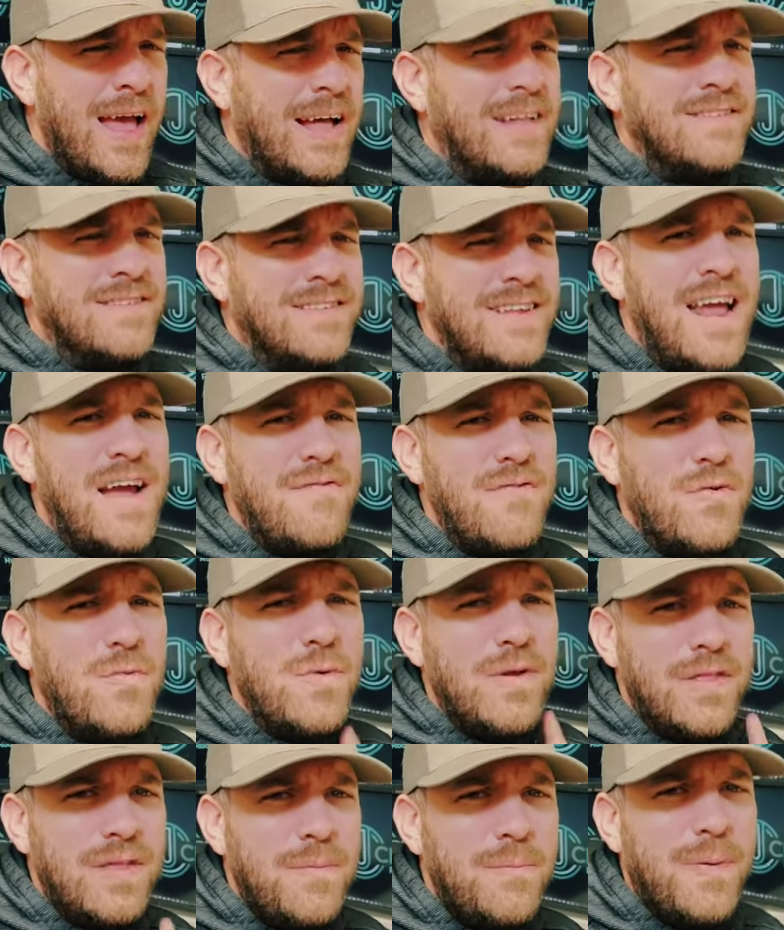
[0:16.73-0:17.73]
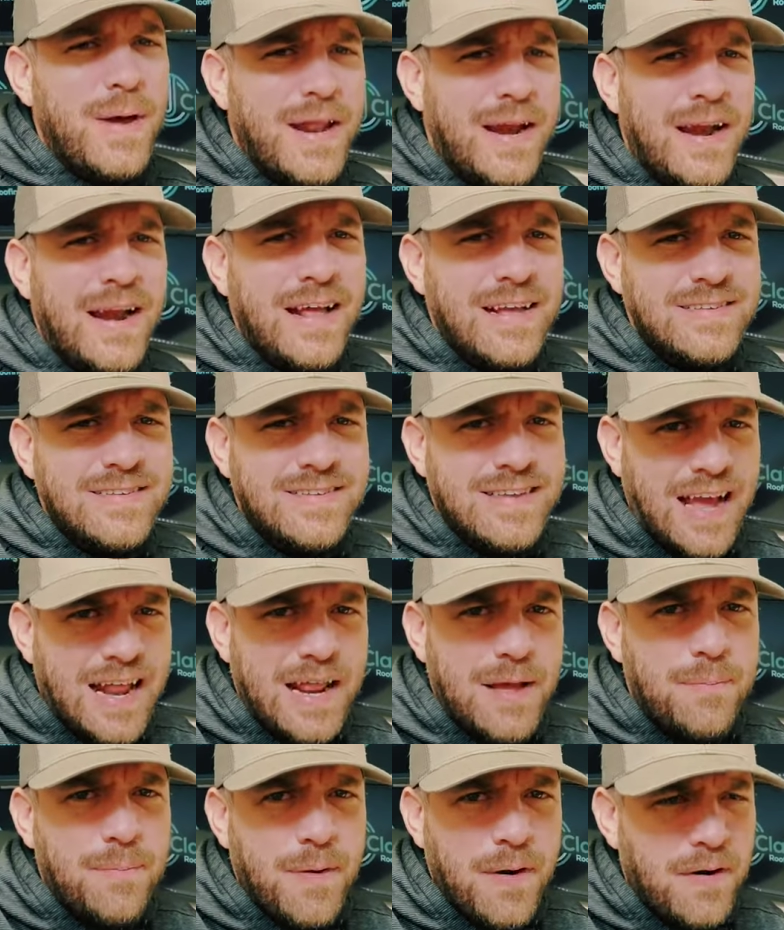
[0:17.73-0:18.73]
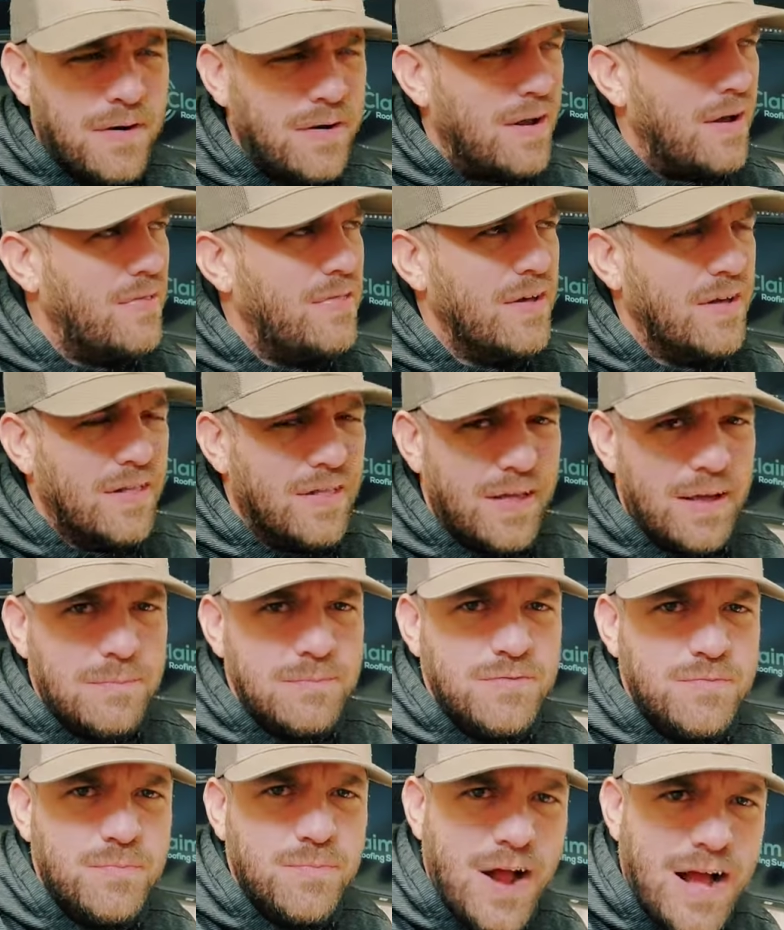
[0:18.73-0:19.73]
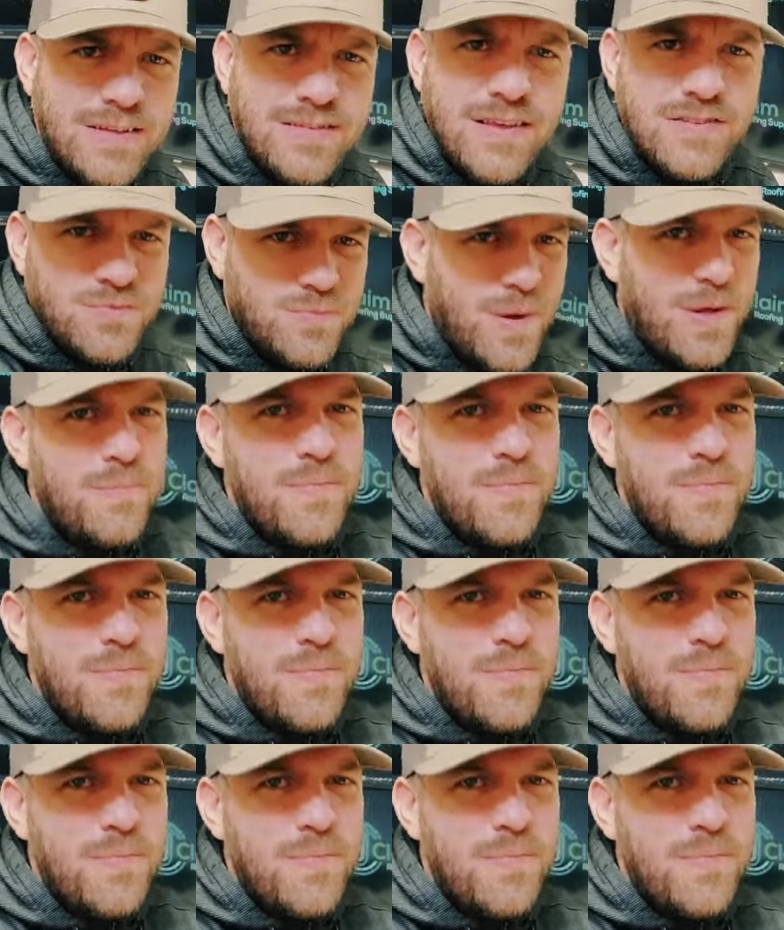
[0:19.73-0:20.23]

It's never really been an exciting part of the claims process.